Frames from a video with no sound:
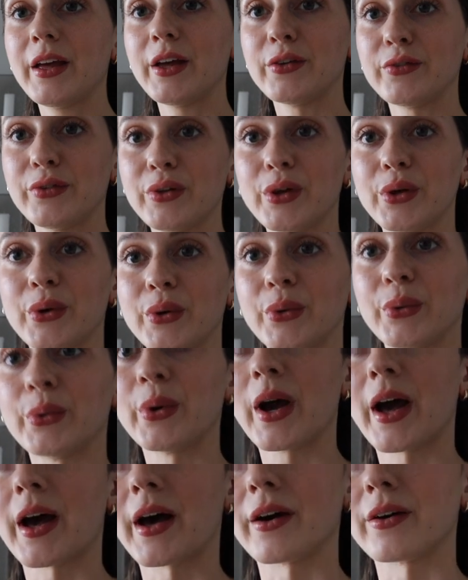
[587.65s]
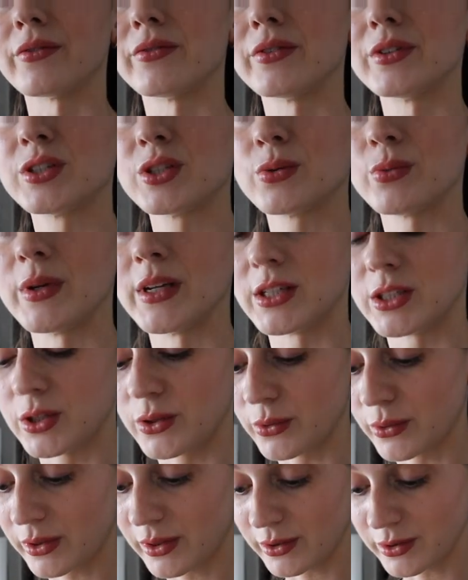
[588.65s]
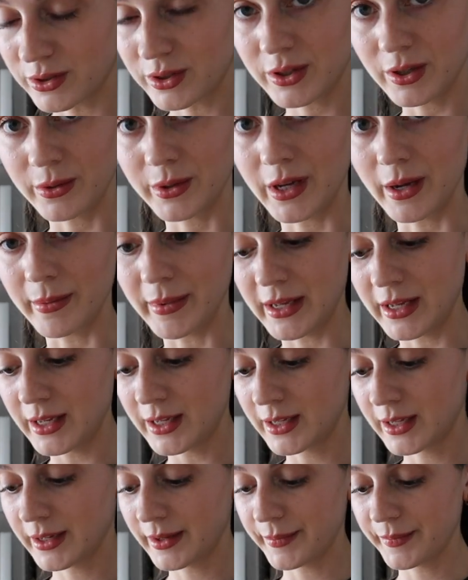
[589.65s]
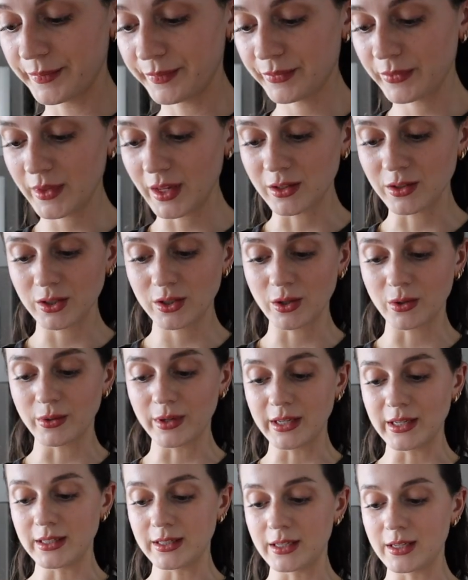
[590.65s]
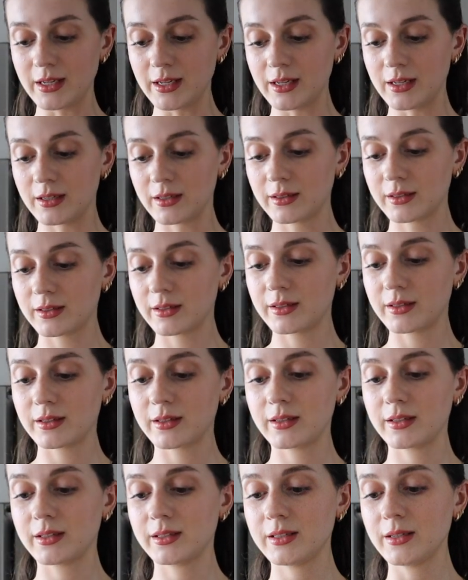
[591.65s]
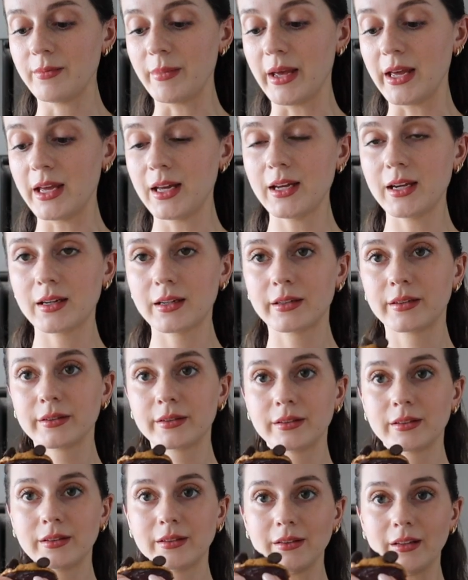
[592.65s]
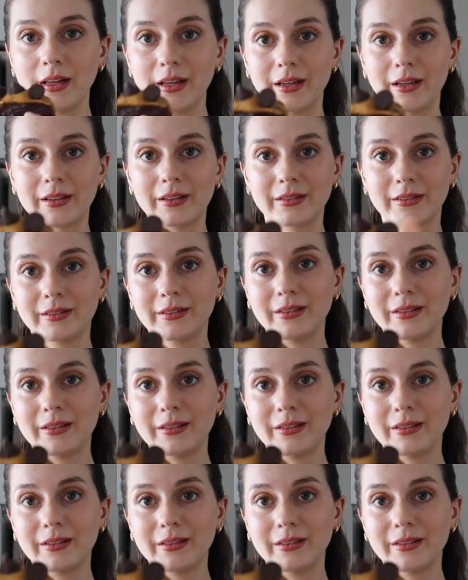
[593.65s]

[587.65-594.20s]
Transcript: if you have a sweet tooth. They're so yummy and so easy to make. Like,